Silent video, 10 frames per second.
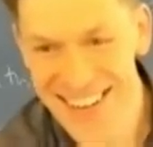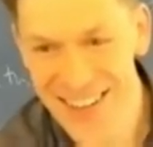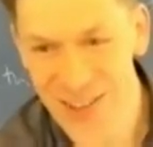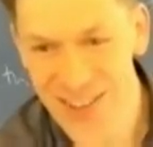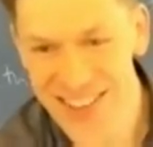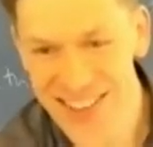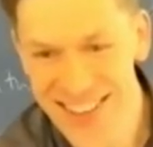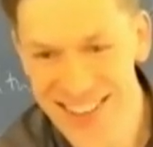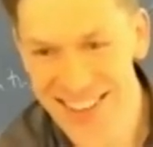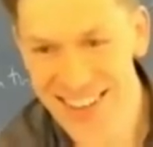No.
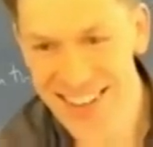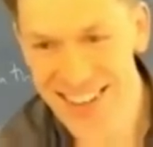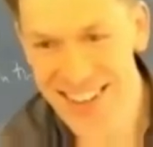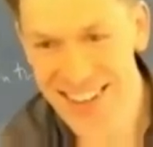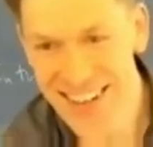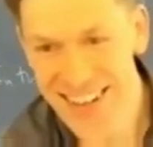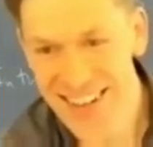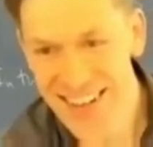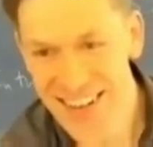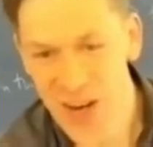
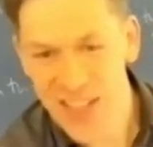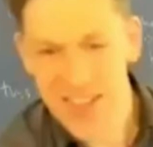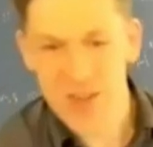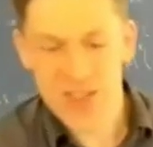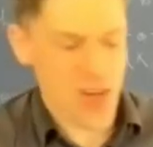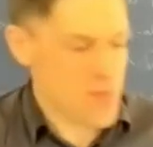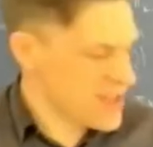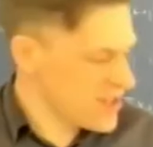Well, so so I mean,